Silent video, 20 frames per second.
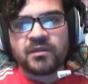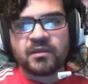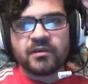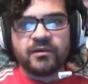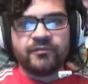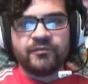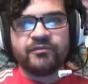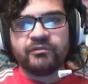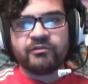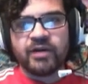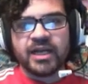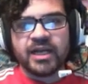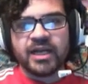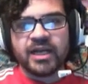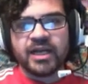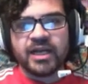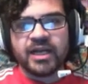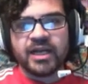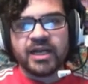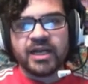
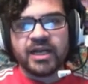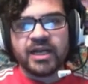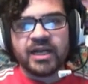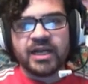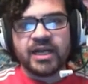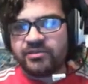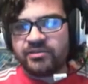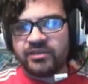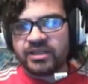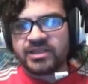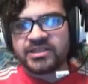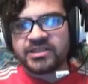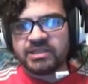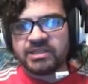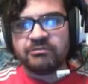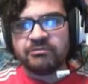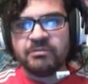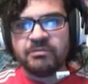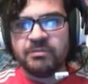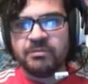variety of things that we
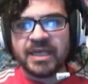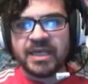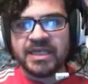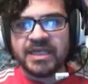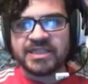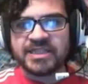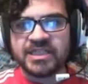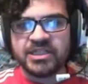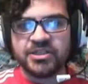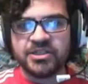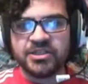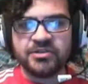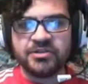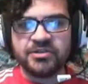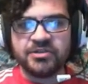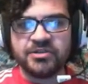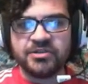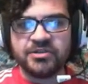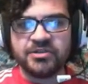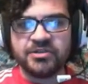may need to use.
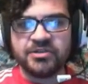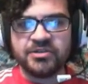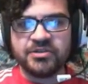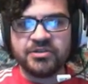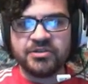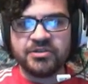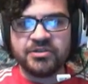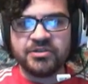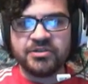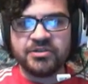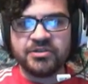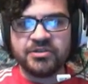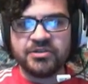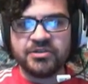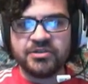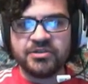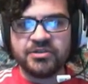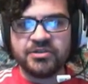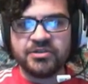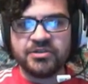Odor Sleuth allows
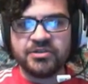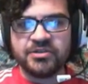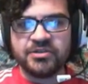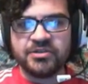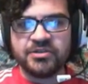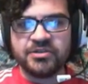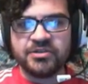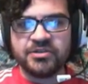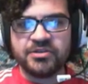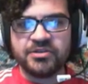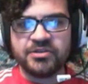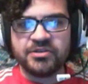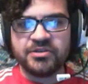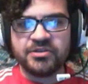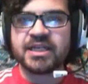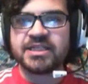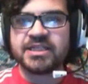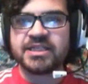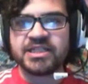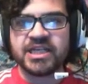you to put Welder back
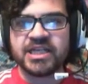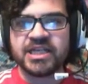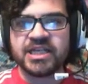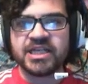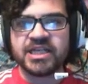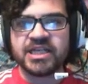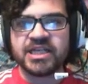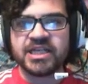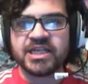into your hand,